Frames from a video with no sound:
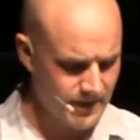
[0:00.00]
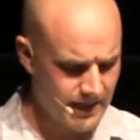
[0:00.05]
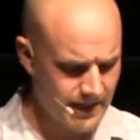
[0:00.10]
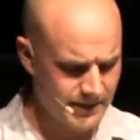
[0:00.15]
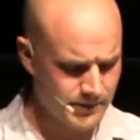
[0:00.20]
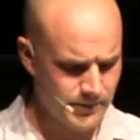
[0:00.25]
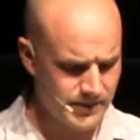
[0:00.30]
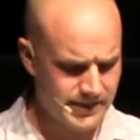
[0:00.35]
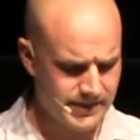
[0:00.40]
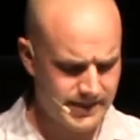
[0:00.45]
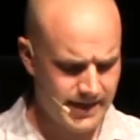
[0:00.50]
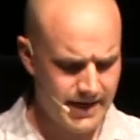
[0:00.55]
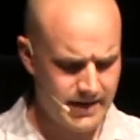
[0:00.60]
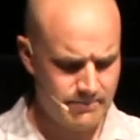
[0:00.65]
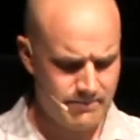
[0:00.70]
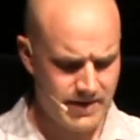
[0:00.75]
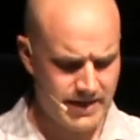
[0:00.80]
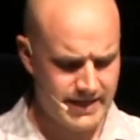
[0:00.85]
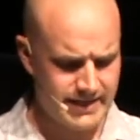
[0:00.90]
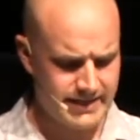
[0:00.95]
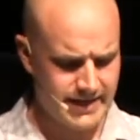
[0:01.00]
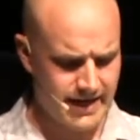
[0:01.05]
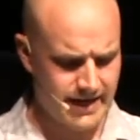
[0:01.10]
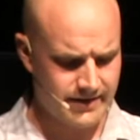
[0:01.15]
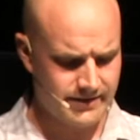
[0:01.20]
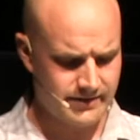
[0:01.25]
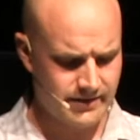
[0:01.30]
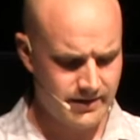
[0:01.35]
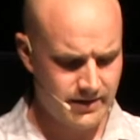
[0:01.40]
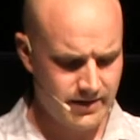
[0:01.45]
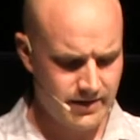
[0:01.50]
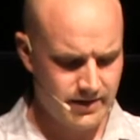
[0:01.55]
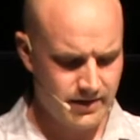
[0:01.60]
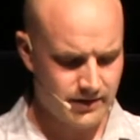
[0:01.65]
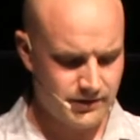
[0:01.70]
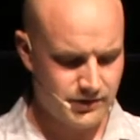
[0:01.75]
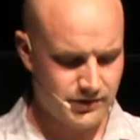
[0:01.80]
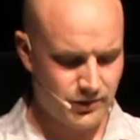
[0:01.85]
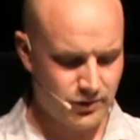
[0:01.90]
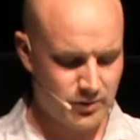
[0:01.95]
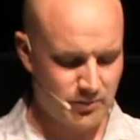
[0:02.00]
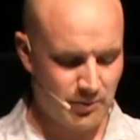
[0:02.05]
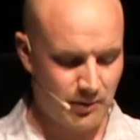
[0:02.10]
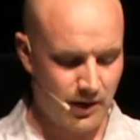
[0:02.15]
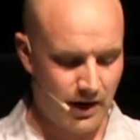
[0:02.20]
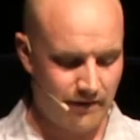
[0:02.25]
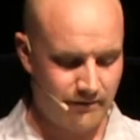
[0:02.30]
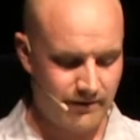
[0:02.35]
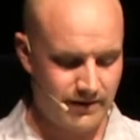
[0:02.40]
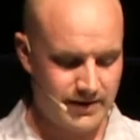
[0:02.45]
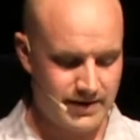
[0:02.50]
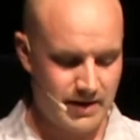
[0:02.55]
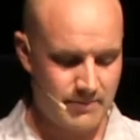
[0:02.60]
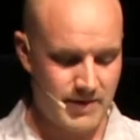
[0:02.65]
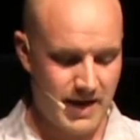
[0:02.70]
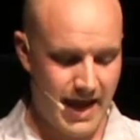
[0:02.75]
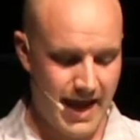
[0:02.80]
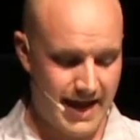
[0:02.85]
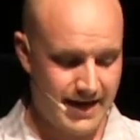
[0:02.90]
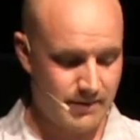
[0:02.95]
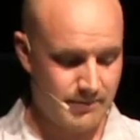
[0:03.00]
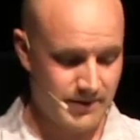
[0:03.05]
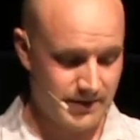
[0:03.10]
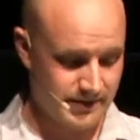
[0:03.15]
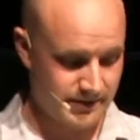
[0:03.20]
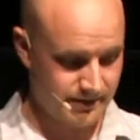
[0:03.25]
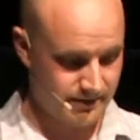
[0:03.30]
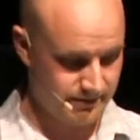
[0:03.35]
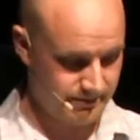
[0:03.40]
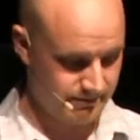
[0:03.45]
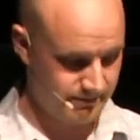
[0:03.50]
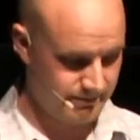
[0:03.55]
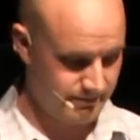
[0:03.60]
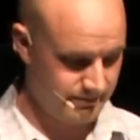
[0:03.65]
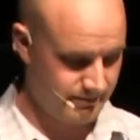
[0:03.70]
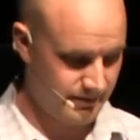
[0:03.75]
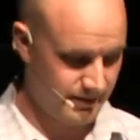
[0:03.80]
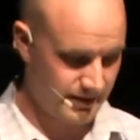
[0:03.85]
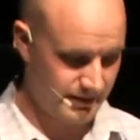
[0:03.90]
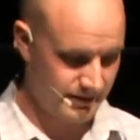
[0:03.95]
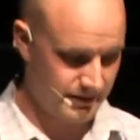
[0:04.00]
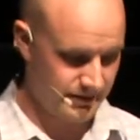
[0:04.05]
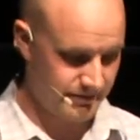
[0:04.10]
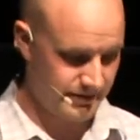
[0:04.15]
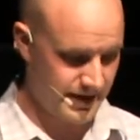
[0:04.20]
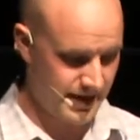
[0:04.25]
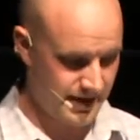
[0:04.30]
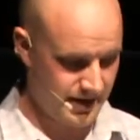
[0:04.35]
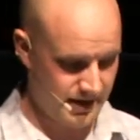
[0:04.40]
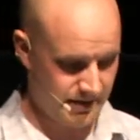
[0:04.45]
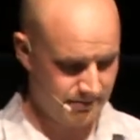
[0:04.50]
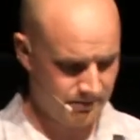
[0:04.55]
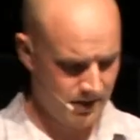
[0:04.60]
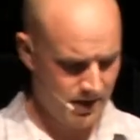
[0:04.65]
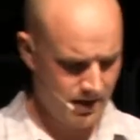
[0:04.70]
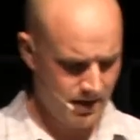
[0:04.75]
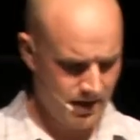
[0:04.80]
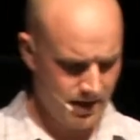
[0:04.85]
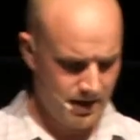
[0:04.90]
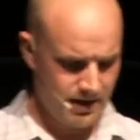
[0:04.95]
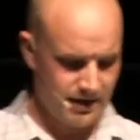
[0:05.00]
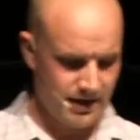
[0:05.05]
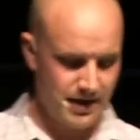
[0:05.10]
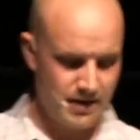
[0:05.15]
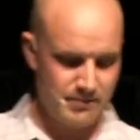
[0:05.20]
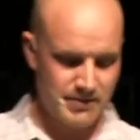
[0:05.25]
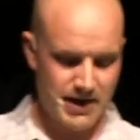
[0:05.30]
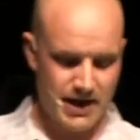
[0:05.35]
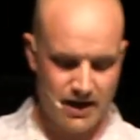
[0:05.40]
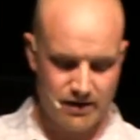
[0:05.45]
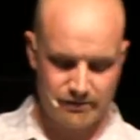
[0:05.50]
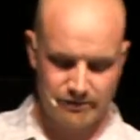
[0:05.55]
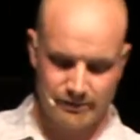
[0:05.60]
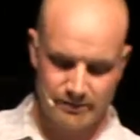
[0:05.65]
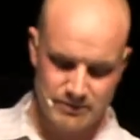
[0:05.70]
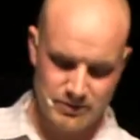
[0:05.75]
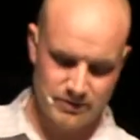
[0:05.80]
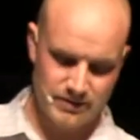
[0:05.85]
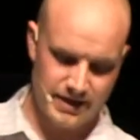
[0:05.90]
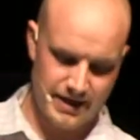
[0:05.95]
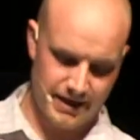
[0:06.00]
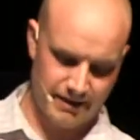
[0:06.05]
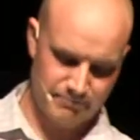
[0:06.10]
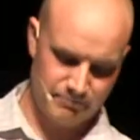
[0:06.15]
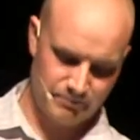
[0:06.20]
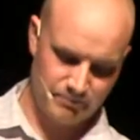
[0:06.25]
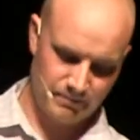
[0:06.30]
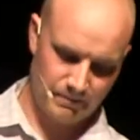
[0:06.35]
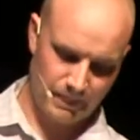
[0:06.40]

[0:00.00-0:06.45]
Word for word: And as we stayed many days, a certain prophet named Agabus, I'd love that name, came down from Judea.